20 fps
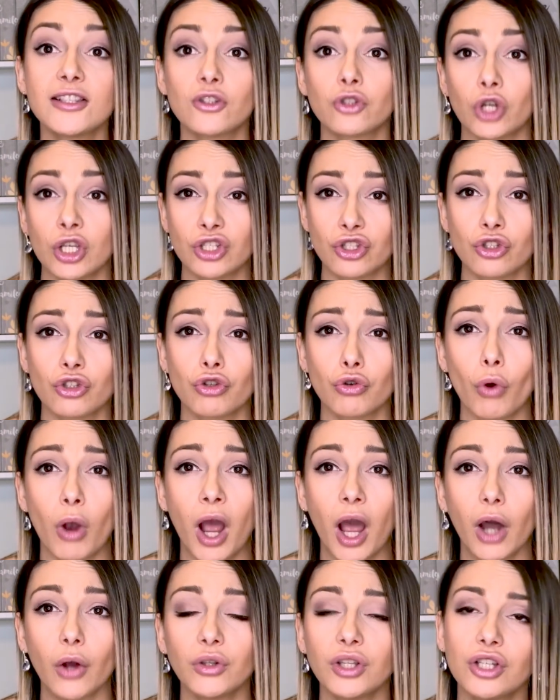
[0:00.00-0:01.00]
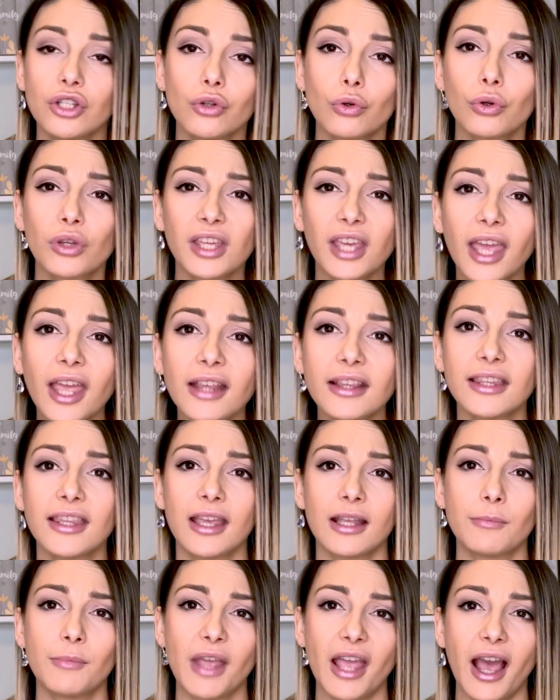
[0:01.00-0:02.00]
stresses you out and you can't
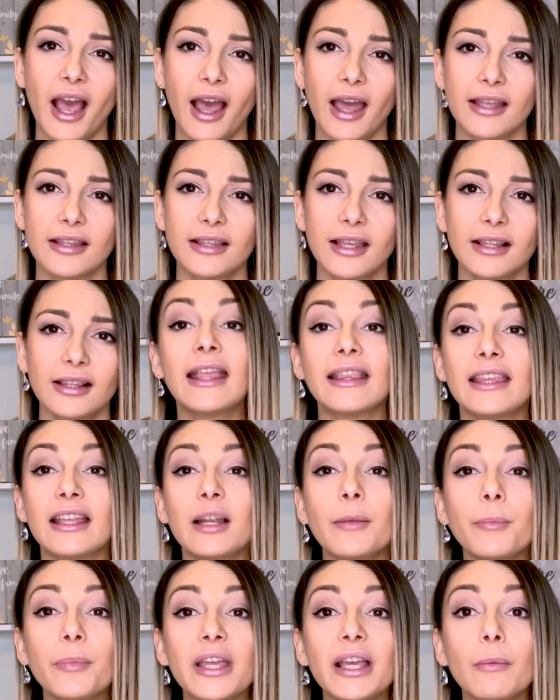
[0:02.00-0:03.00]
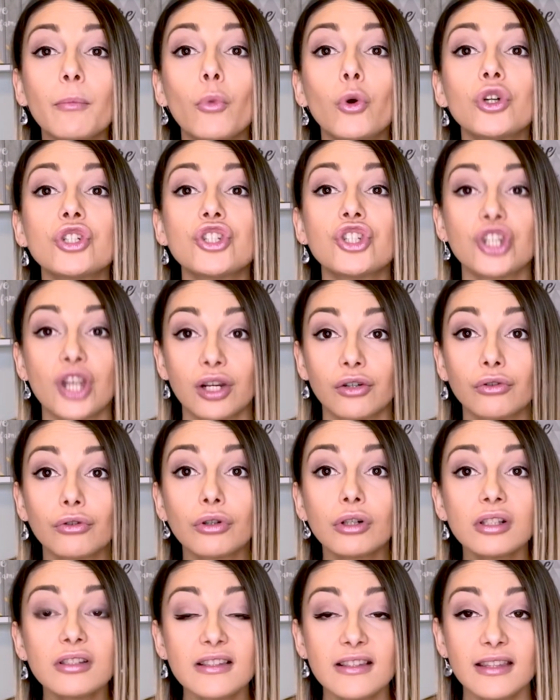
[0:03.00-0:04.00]
get behind that, then a big more
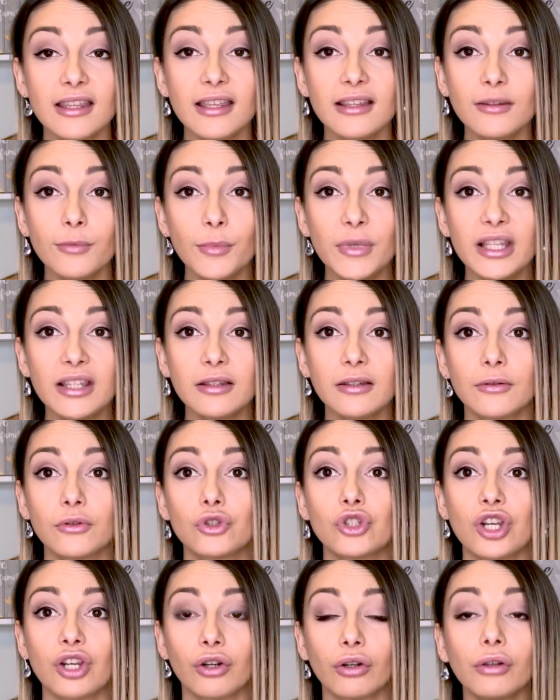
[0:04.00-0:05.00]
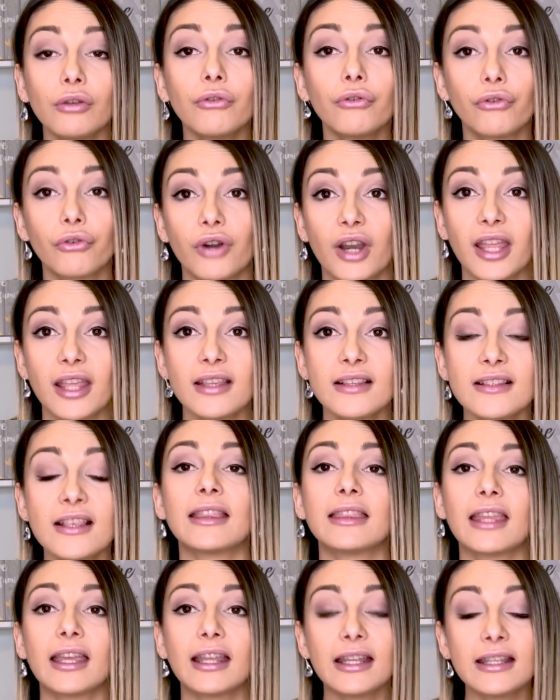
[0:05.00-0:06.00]
general statement, general phrase
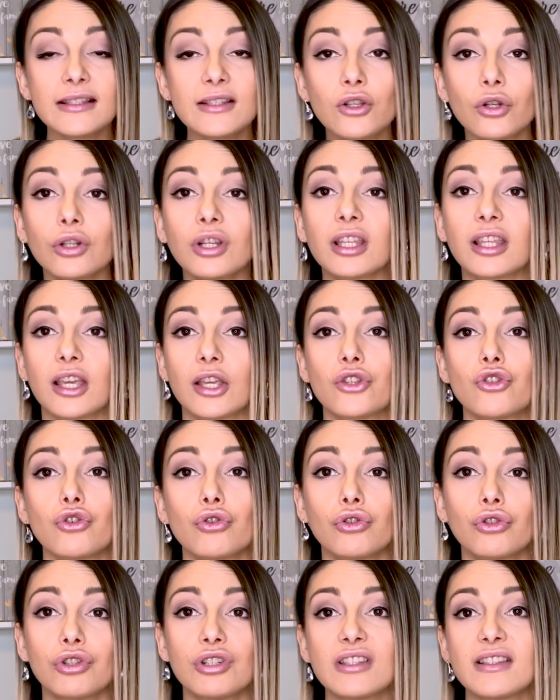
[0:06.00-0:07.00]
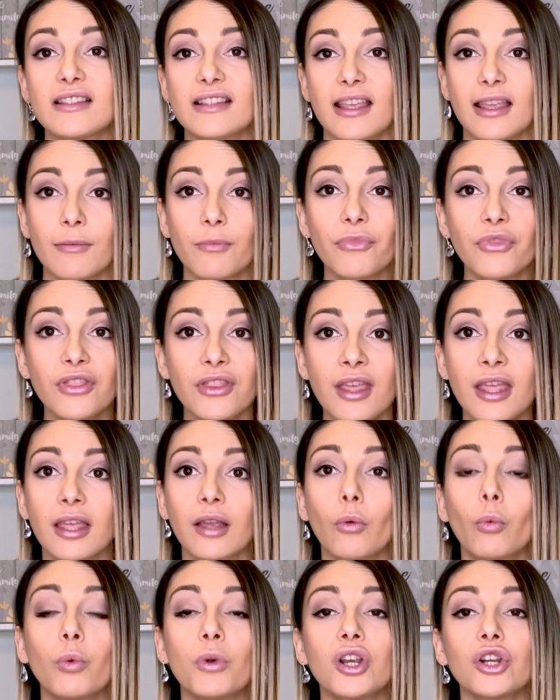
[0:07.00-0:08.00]
that is gonna get you to the same thing.
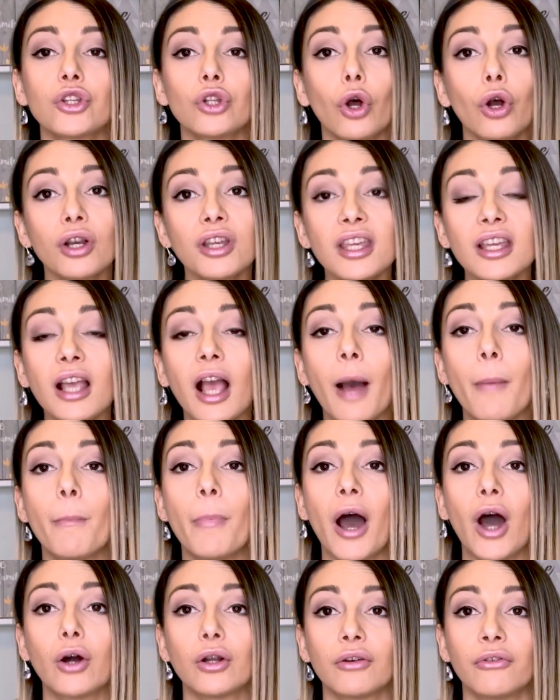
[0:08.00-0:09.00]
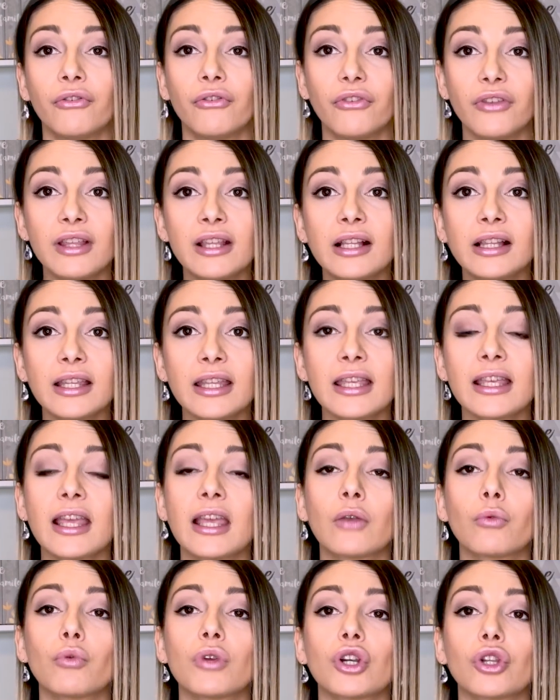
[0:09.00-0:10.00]
We are talking about a feeling
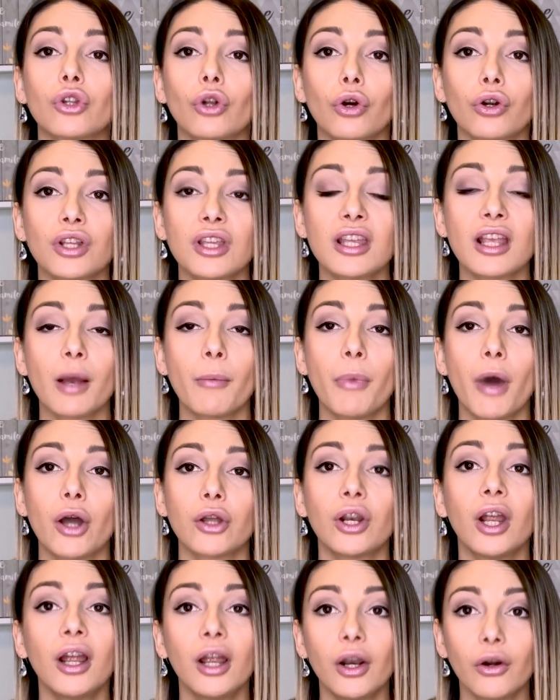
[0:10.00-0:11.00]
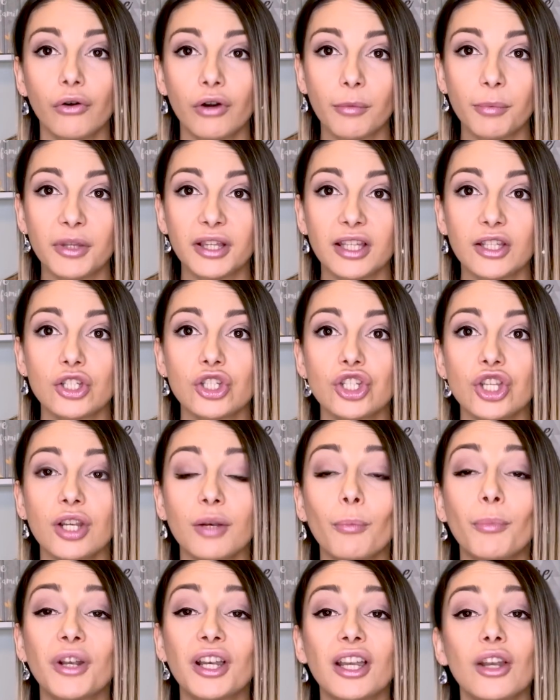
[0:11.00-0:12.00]
and we are talking about
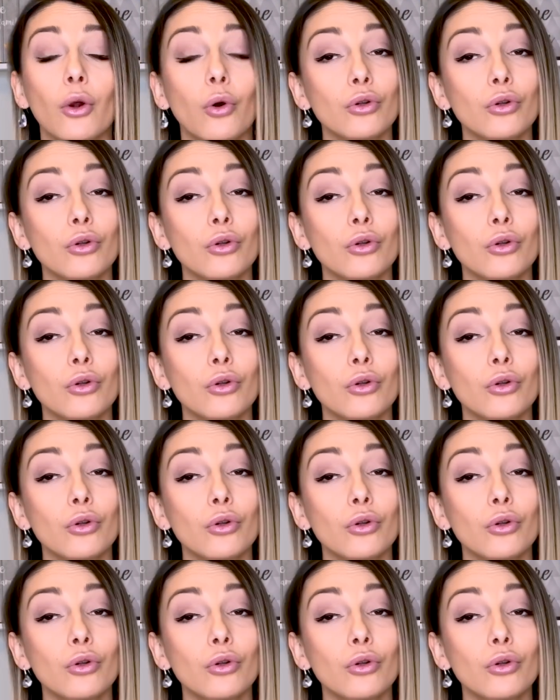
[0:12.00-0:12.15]
repetition, but it